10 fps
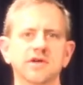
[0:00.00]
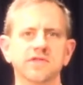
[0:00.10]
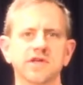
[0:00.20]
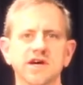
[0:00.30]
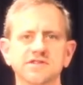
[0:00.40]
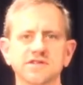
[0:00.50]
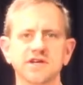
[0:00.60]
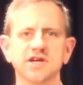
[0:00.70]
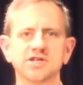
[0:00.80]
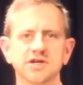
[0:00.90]
the
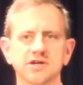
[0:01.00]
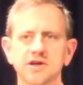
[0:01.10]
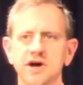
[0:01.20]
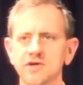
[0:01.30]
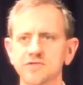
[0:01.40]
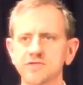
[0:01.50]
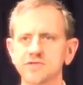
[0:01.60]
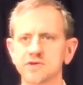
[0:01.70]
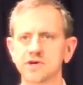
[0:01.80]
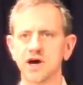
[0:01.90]
destination of
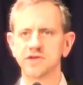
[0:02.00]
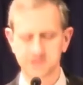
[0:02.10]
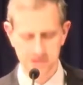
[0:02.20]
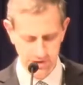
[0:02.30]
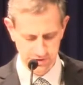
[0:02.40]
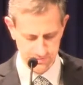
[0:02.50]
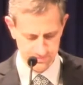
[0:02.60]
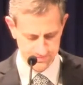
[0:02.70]
God's kingdom.